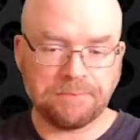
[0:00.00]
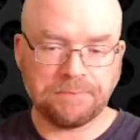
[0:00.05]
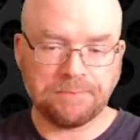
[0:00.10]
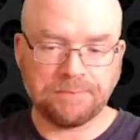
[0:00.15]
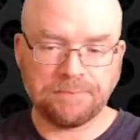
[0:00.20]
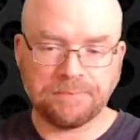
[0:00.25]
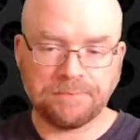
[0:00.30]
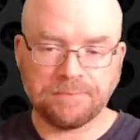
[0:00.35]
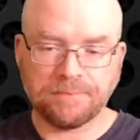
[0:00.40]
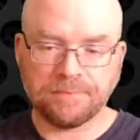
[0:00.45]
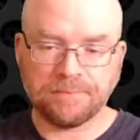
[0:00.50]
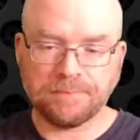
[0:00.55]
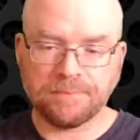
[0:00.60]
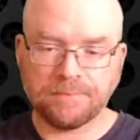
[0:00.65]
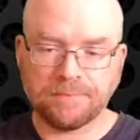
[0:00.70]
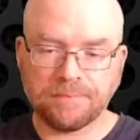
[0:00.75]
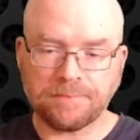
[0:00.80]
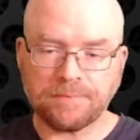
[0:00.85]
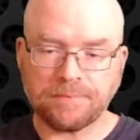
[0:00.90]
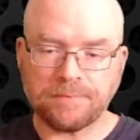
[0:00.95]

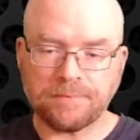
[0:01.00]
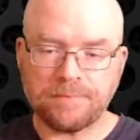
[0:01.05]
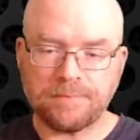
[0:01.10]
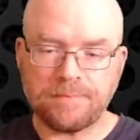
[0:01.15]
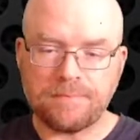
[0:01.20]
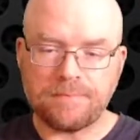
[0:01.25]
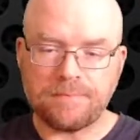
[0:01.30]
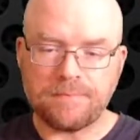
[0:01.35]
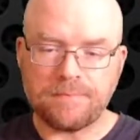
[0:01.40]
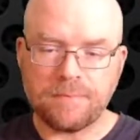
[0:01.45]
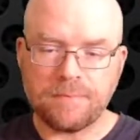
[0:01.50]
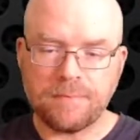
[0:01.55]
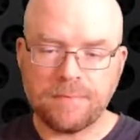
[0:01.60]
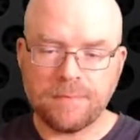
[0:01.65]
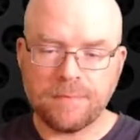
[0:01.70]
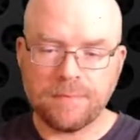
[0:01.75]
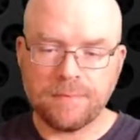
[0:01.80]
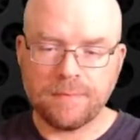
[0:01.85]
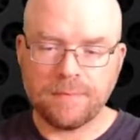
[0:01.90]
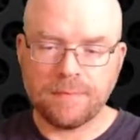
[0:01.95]

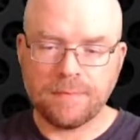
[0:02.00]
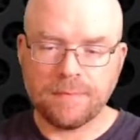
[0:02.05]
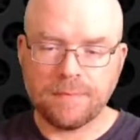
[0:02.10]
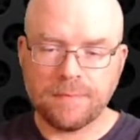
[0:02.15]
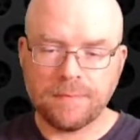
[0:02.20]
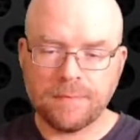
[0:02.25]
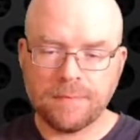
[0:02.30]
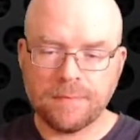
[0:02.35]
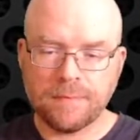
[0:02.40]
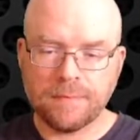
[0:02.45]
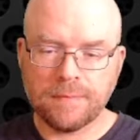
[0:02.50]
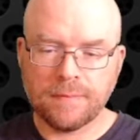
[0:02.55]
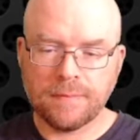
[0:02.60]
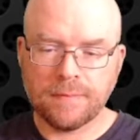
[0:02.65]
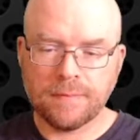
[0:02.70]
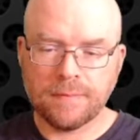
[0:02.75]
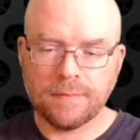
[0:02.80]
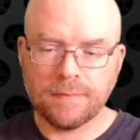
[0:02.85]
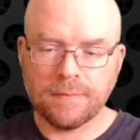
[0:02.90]
(silence)